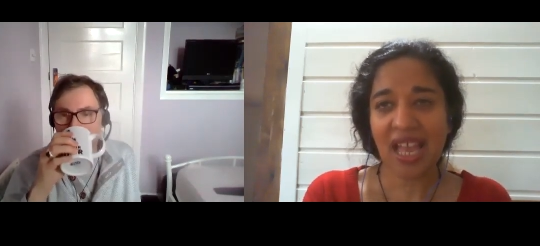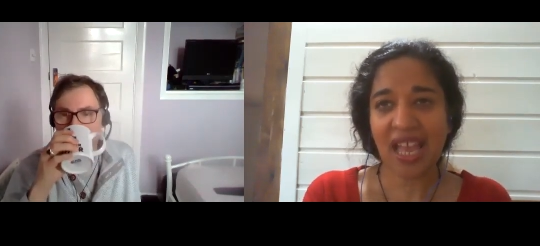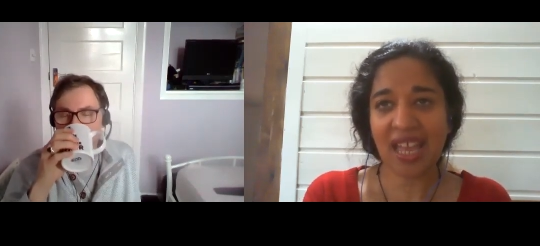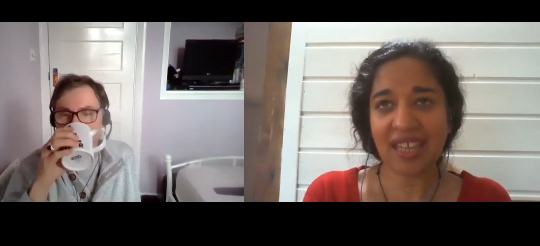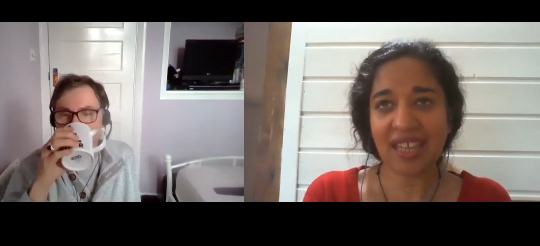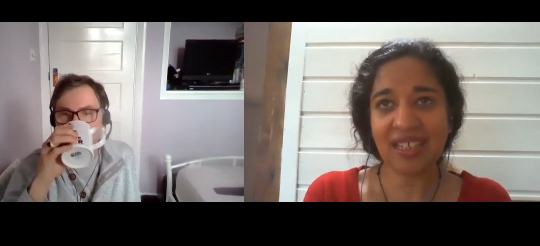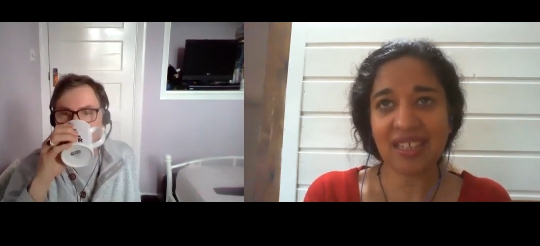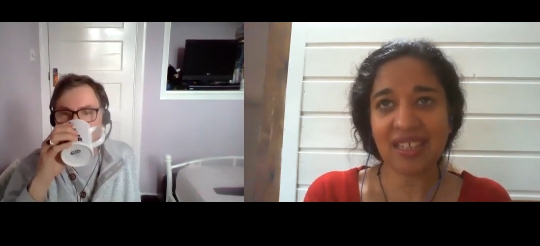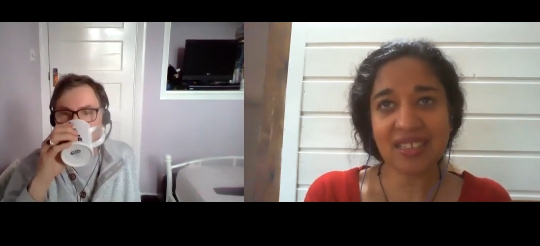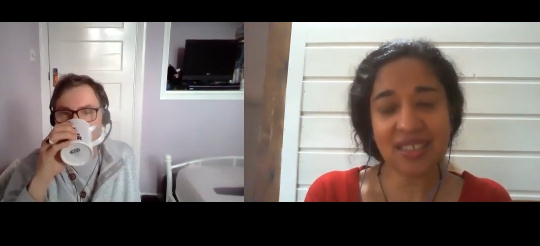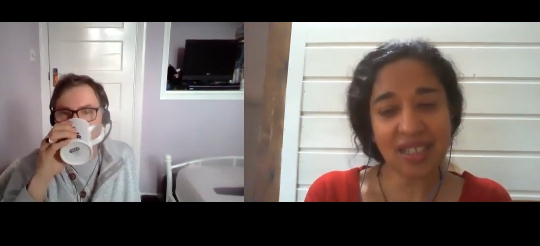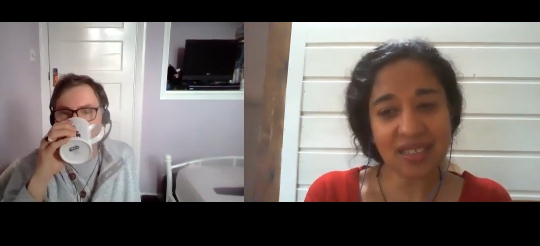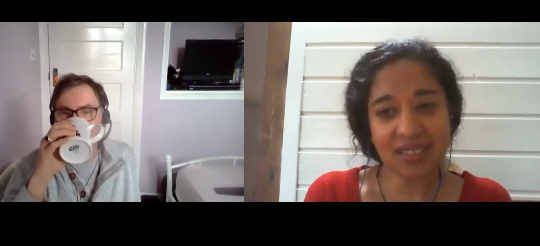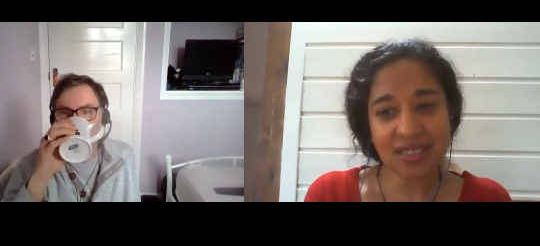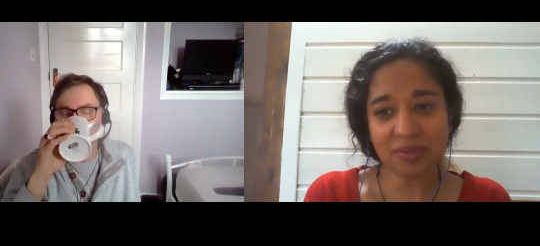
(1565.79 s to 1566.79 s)
Speaker 1: and he
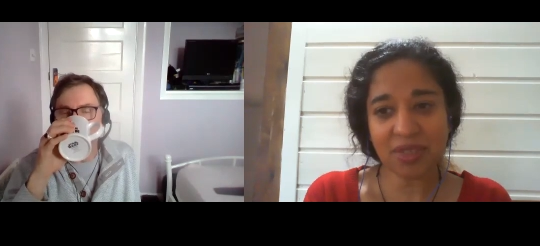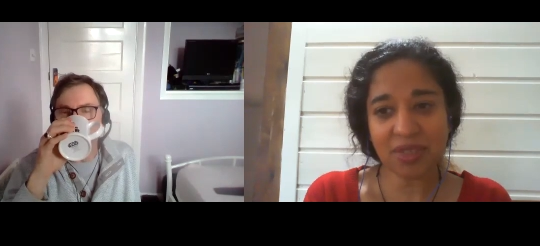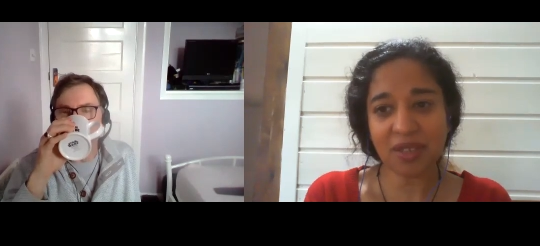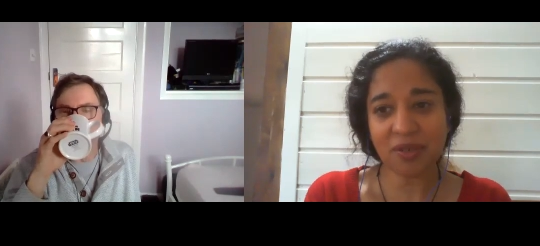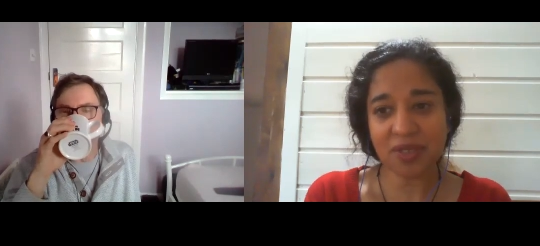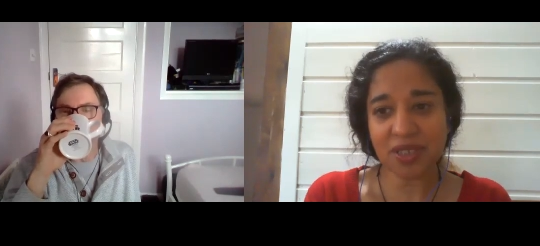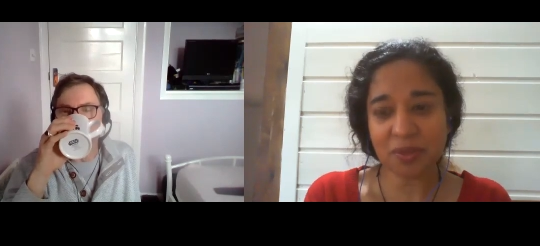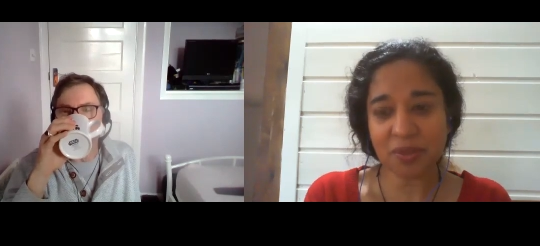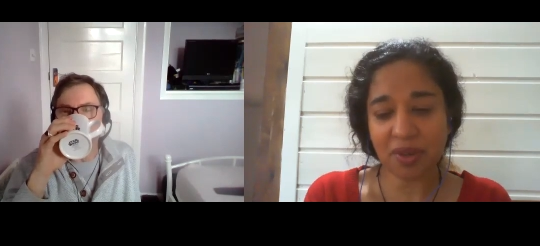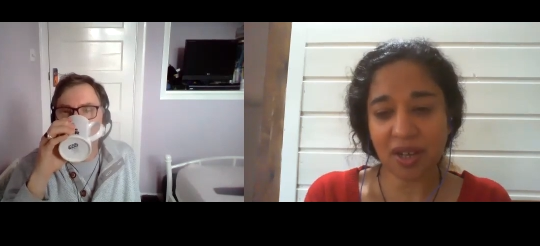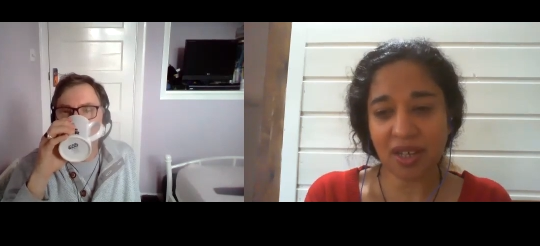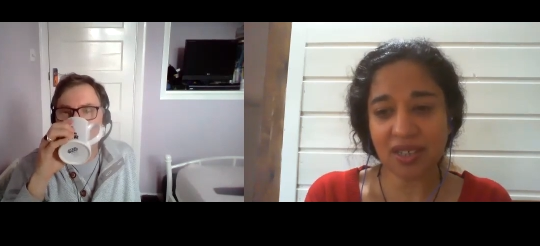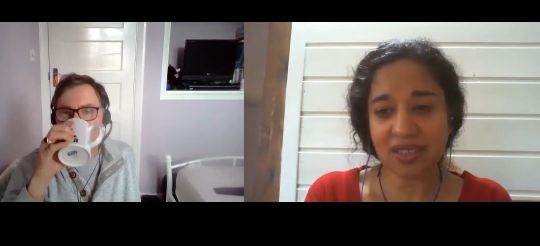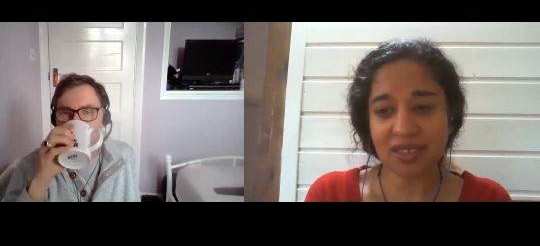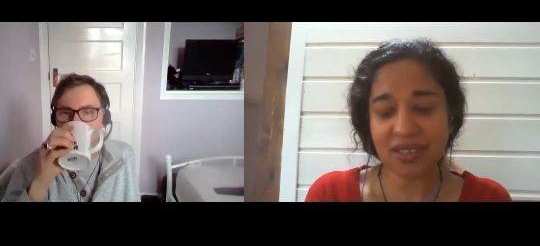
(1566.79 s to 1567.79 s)
said something that was
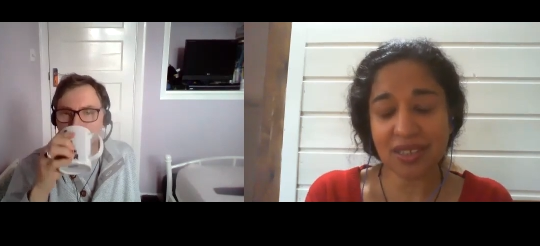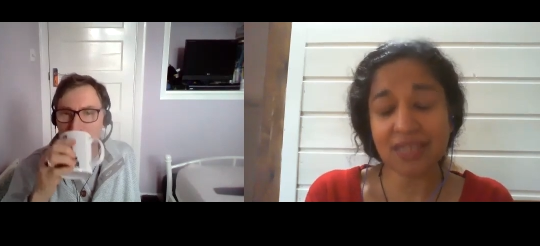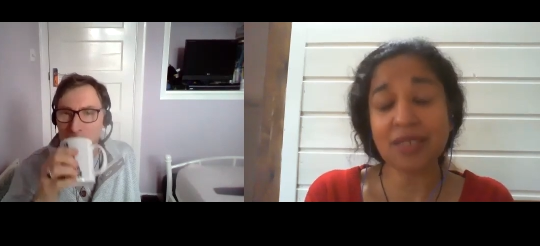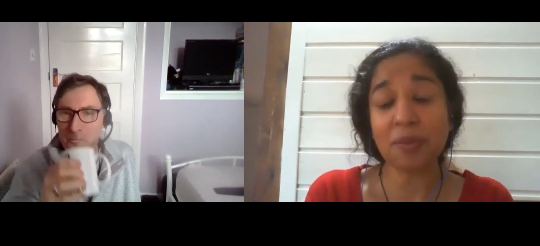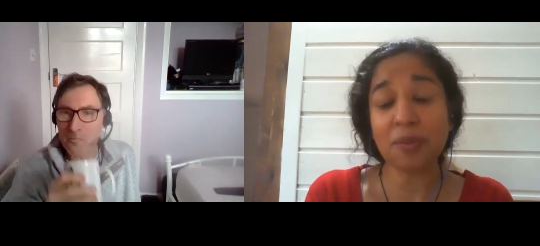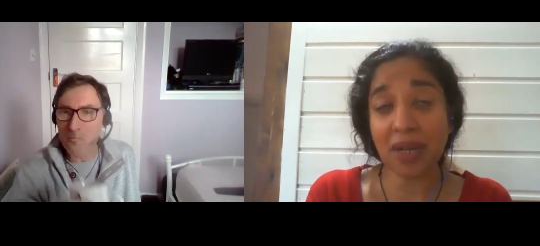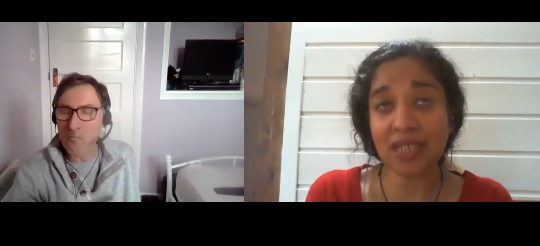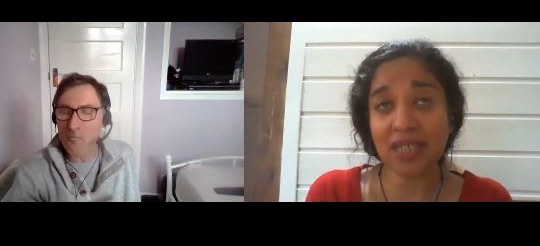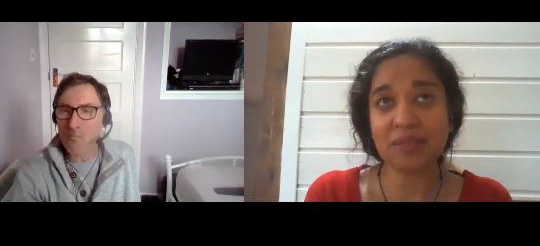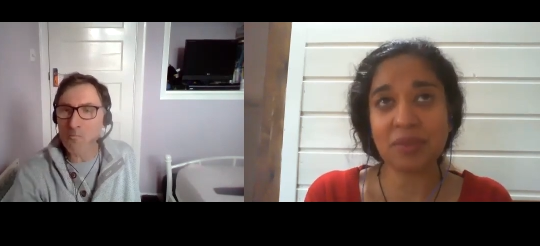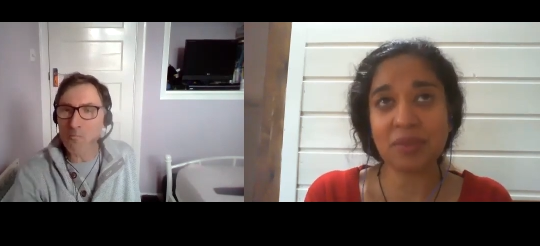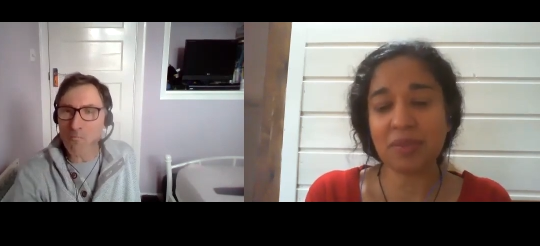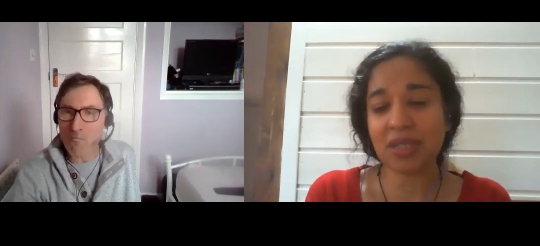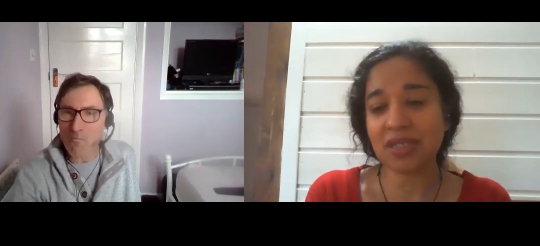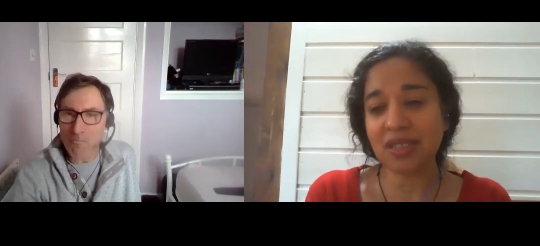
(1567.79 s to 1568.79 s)
surprised, that surprised
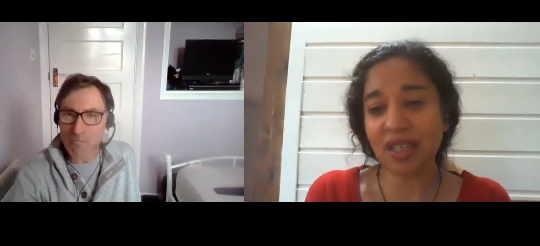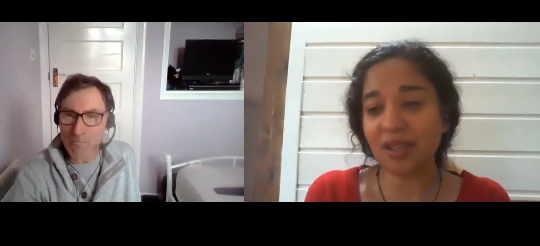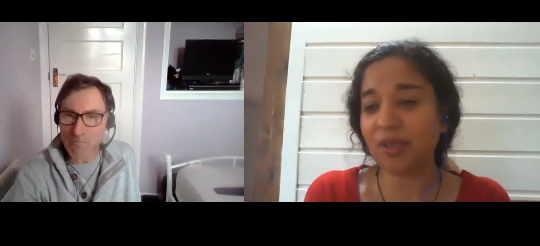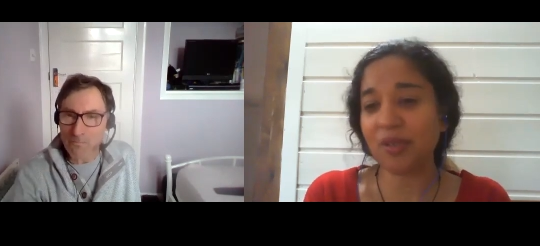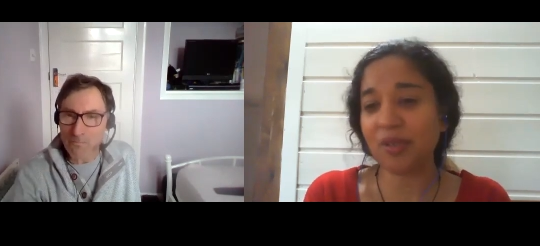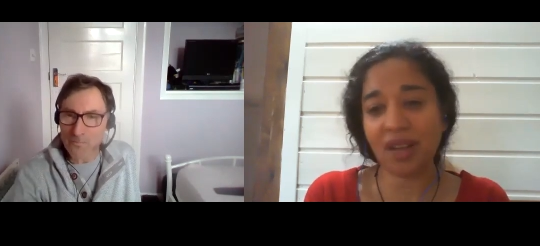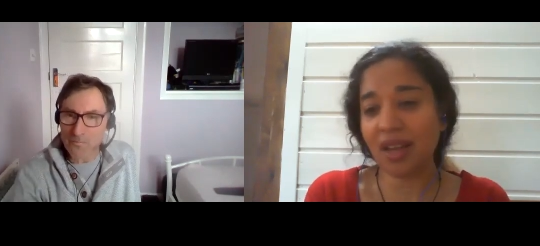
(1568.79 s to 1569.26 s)
me, because I don't,